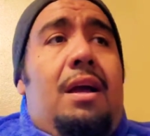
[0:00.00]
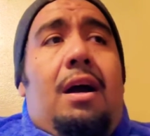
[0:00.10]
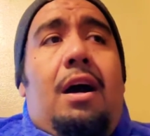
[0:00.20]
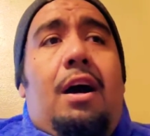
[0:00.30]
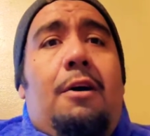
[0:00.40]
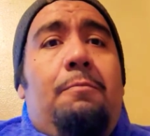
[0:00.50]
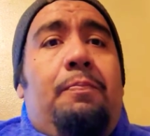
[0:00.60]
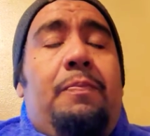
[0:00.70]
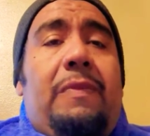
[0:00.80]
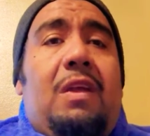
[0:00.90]

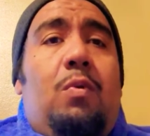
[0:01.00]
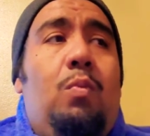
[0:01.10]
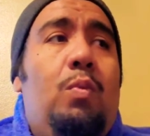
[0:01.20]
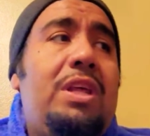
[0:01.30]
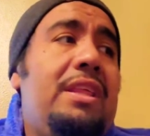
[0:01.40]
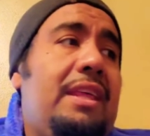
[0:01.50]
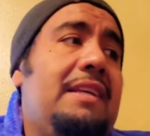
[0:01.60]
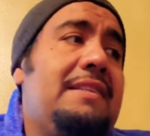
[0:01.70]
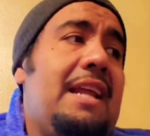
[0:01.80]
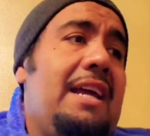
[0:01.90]
One of the
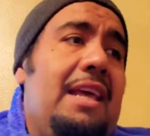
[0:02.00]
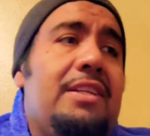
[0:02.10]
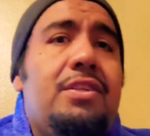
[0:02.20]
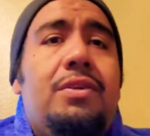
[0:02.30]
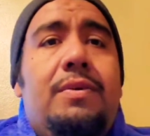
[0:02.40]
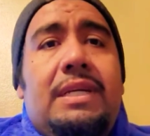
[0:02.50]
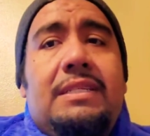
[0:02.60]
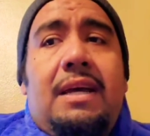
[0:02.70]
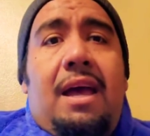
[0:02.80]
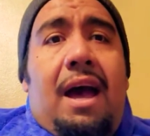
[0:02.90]
things that I like to do
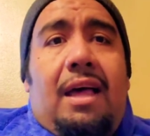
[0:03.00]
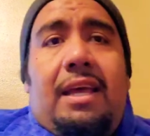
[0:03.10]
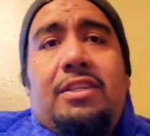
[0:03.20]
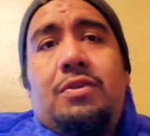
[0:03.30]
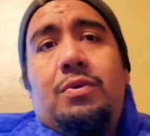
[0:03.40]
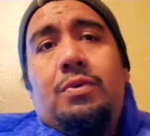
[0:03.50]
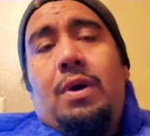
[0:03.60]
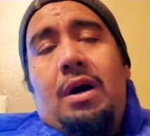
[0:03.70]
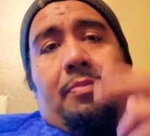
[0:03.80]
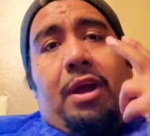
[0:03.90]
is I like
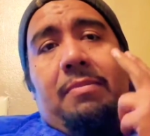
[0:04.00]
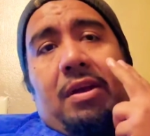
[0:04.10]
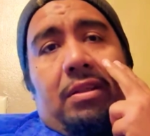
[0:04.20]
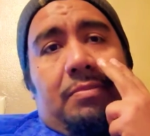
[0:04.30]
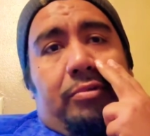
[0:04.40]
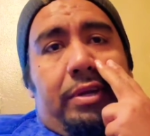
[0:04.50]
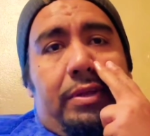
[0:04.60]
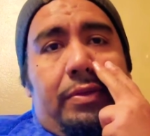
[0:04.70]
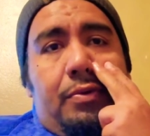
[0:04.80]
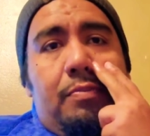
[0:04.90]
to primarily
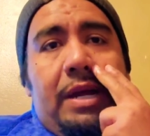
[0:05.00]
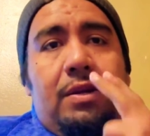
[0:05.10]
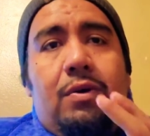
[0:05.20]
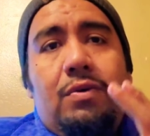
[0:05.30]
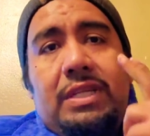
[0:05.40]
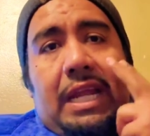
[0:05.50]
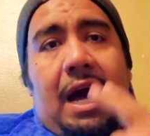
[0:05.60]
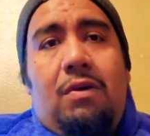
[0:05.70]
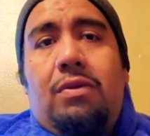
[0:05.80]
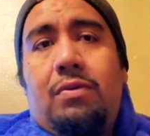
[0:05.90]
breathe through my nose and
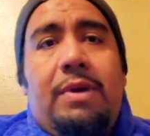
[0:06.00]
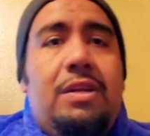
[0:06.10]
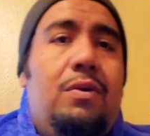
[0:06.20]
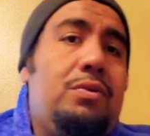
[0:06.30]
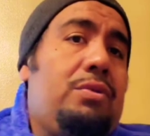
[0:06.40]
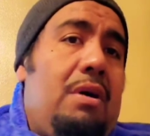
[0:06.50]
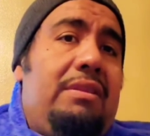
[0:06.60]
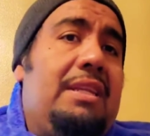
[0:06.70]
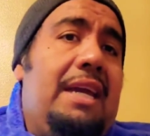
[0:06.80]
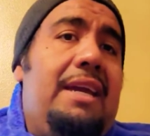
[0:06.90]
out through my nose throughout
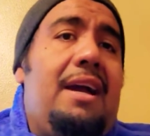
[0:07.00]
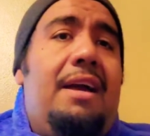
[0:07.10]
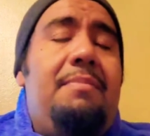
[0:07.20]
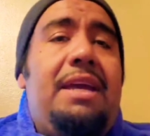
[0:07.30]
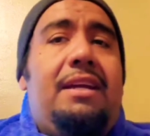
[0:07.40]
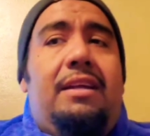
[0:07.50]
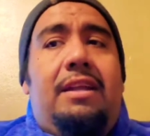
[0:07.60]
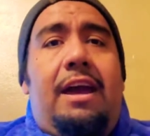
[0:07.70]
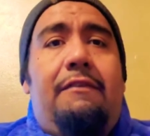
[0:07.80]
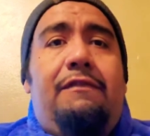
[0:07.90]
the day. I make an
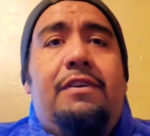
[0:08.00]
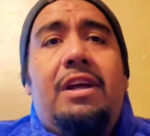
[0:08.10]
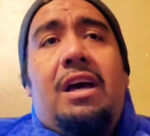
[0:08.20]
effort.